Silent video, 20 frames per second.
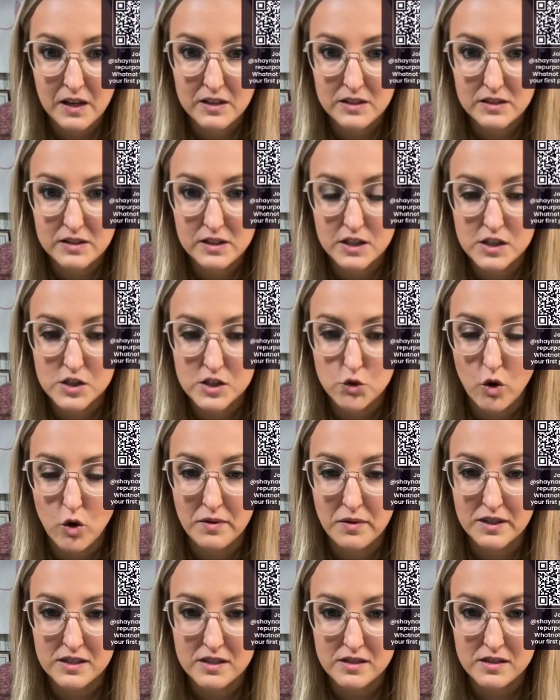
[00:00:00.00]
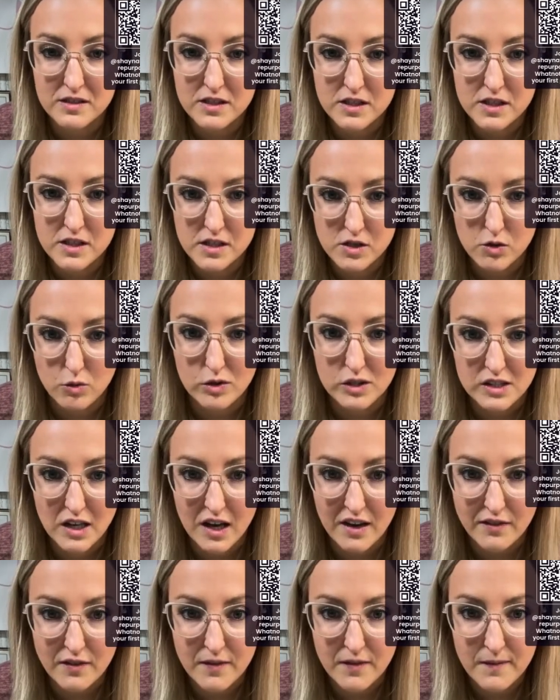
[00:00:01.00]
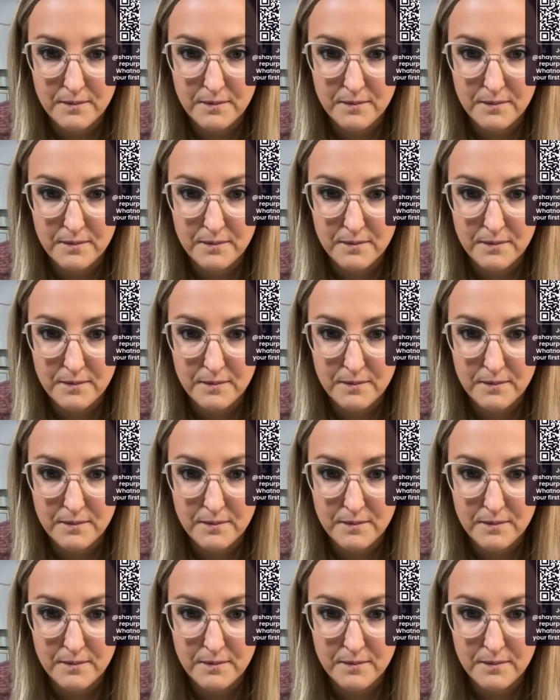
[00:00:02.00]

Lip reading: to store stuff.